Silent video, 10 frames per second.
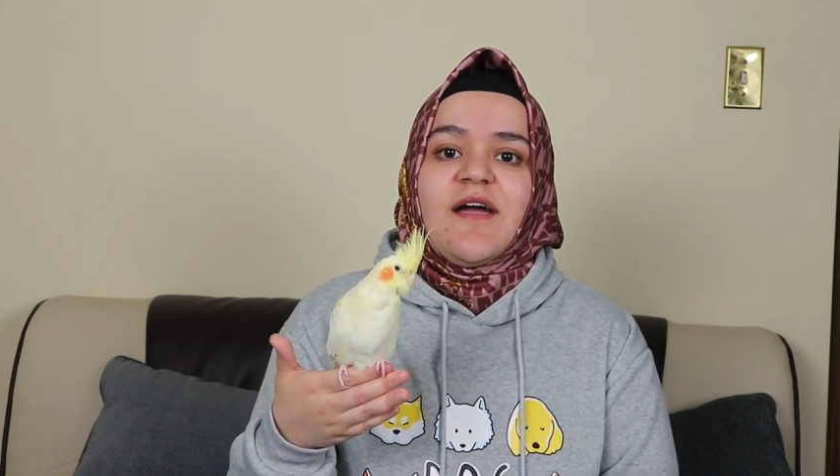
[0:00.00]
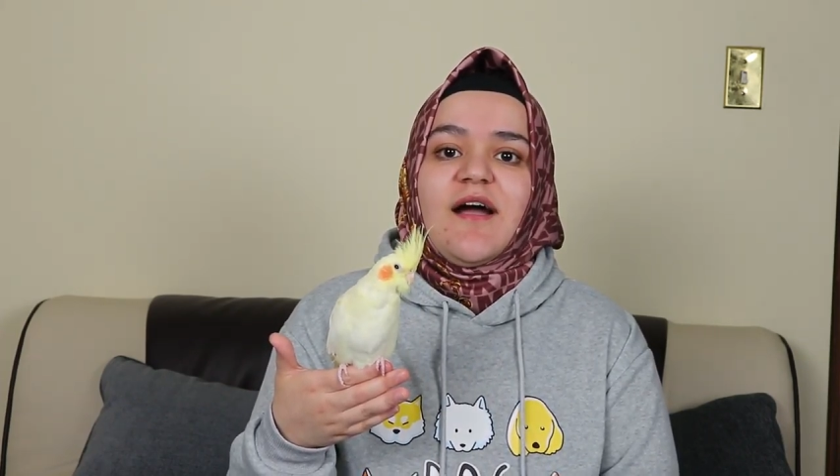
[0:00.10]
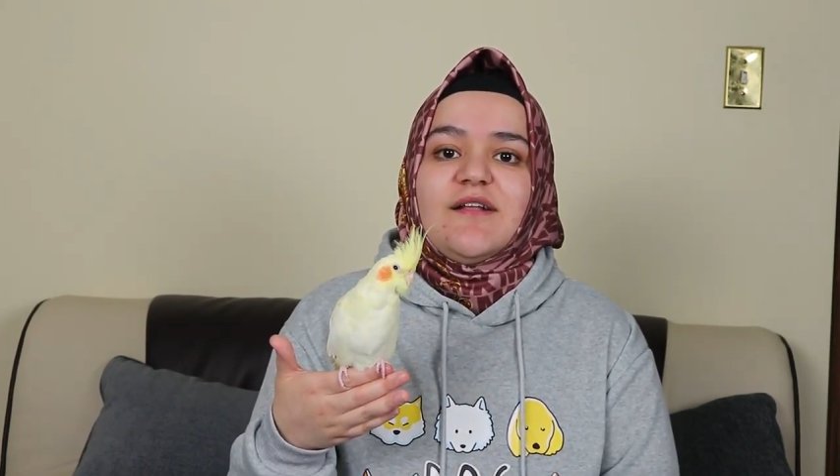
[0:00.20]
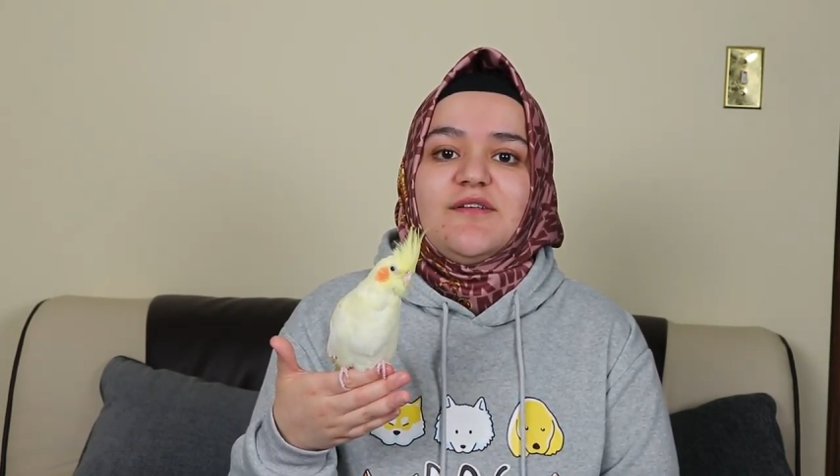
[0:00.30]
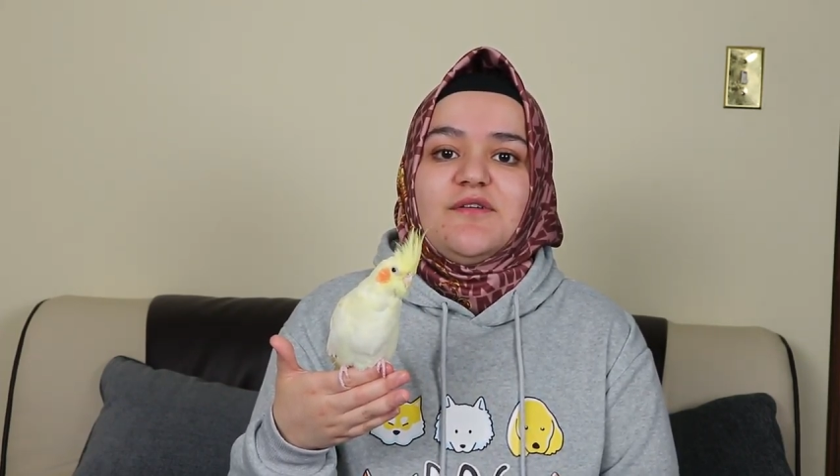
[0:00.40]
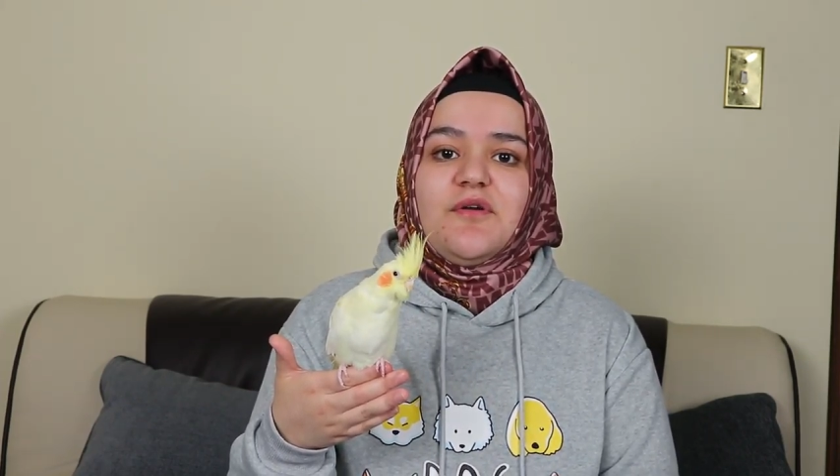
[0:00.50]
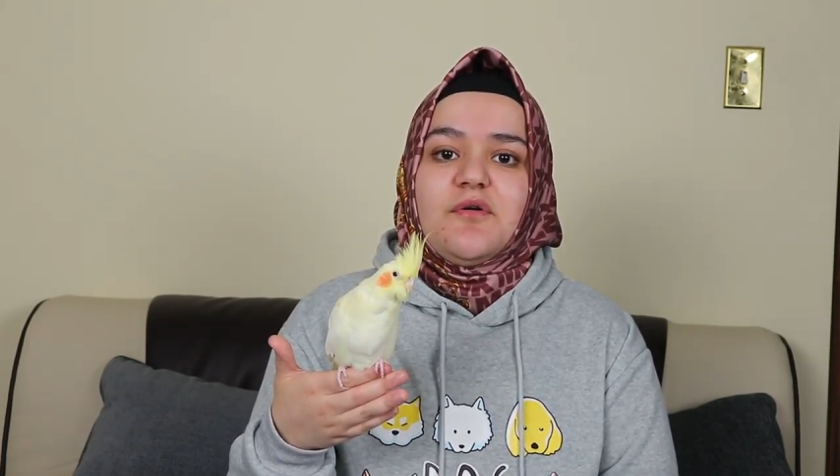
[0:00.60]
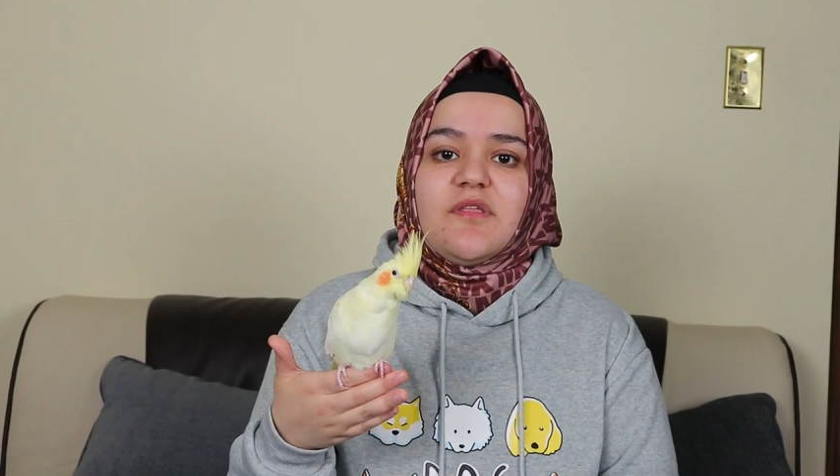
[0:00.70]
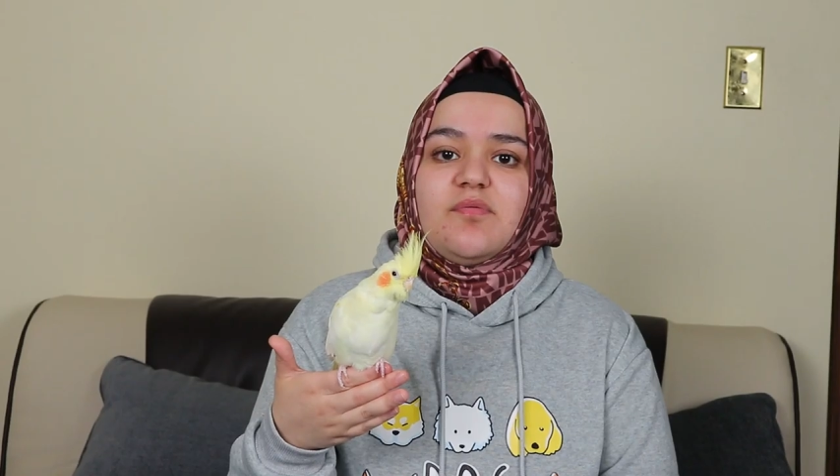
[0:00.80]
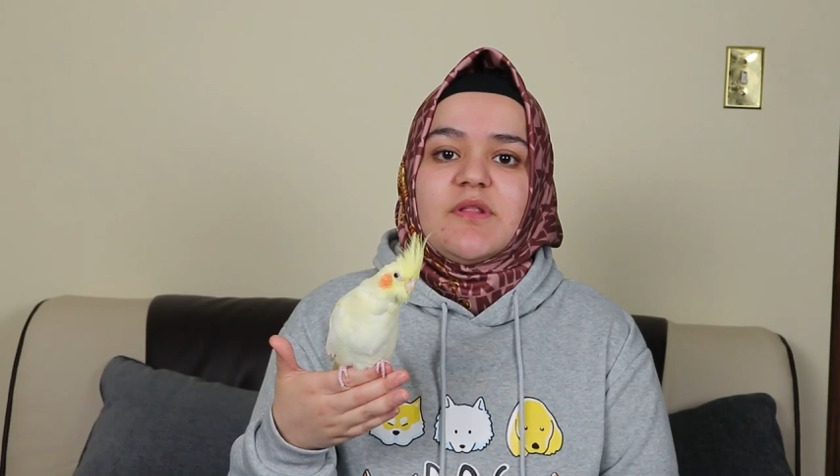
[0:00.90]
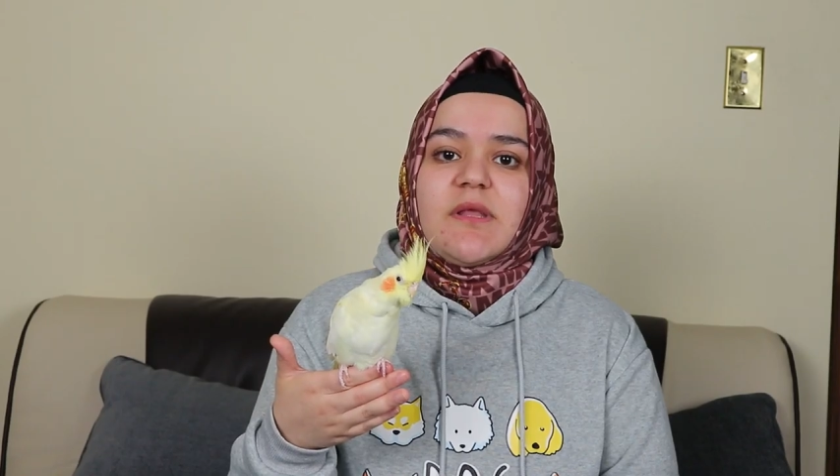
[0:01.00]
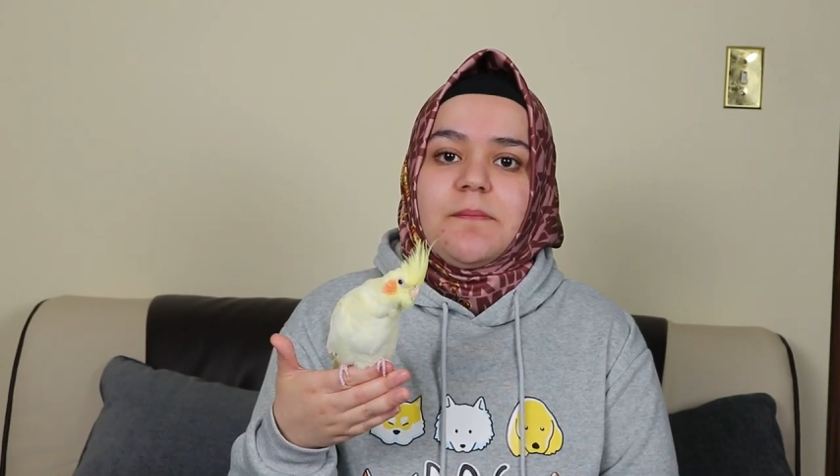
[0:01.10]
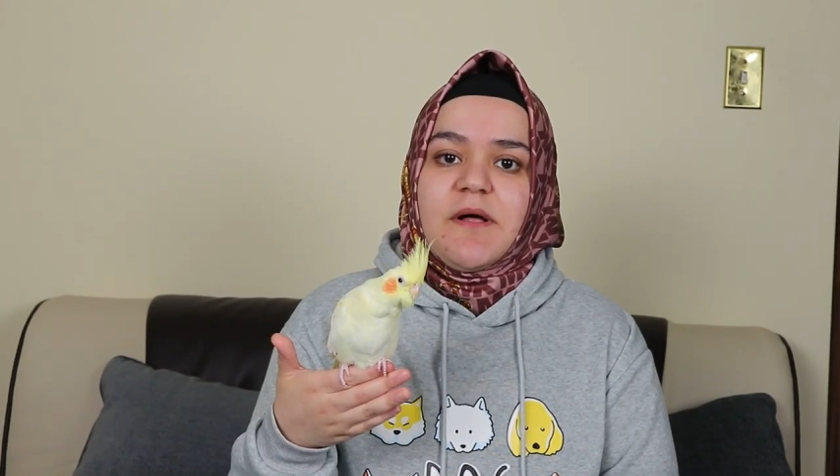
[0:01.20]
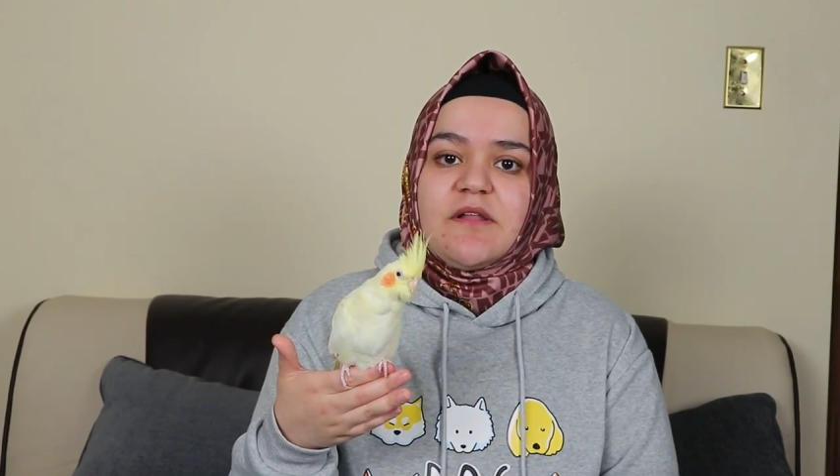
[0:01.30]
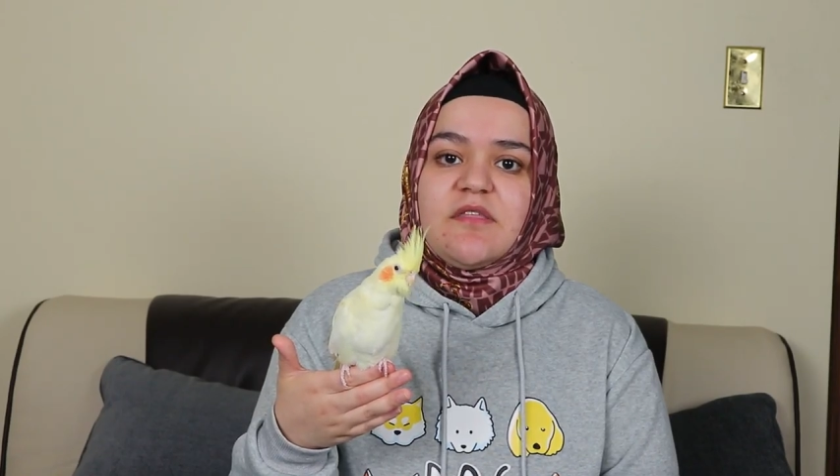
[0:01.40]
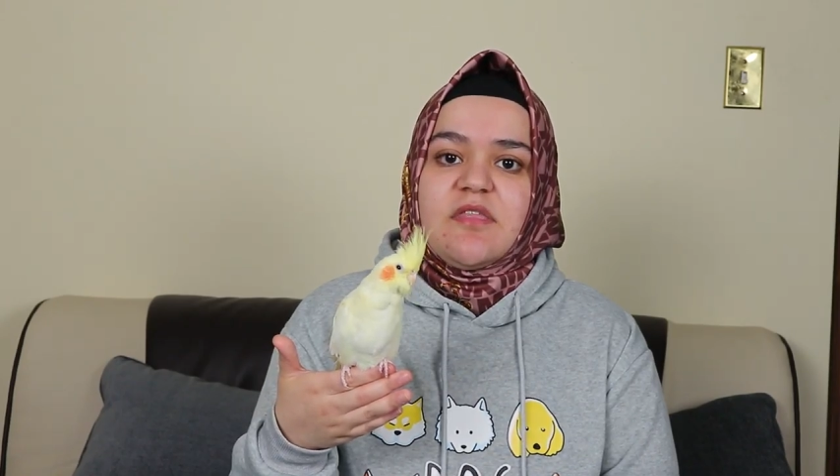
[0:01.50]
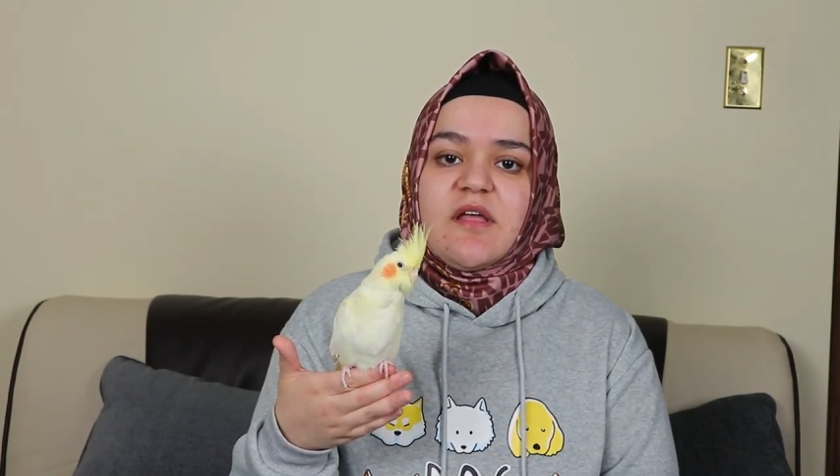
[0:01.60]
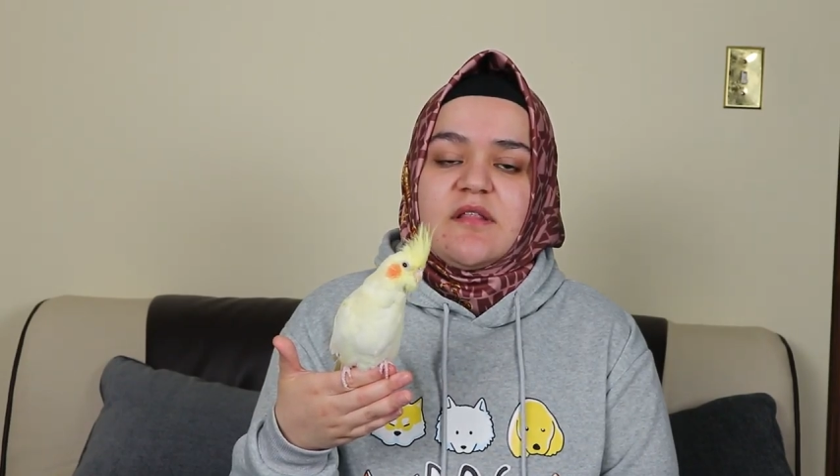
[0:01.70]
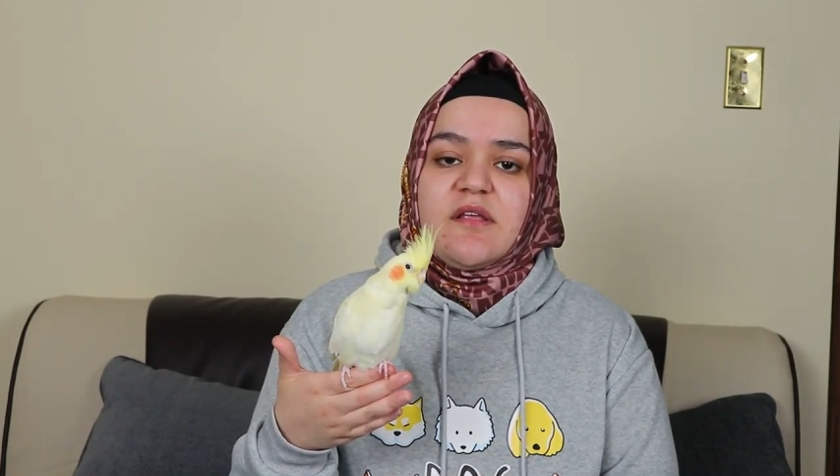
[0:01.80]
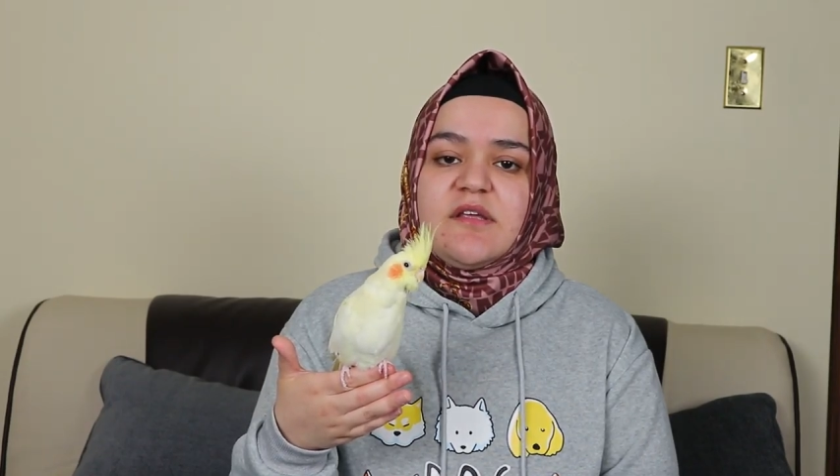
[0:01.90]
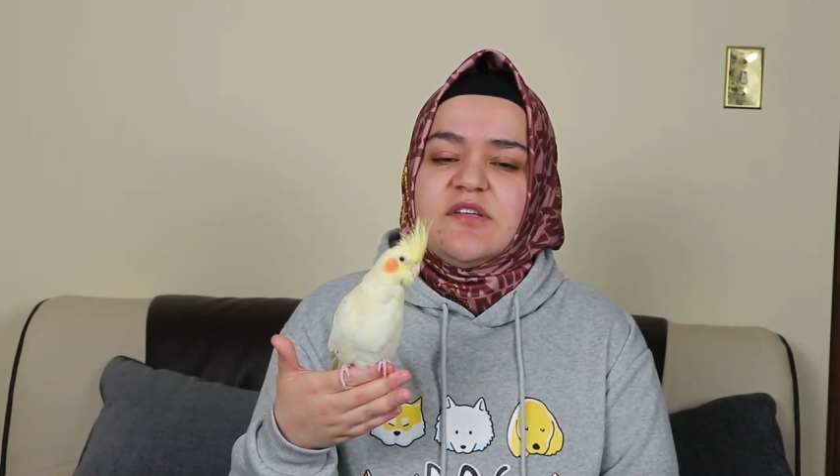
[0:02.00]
I do notice with the pellets that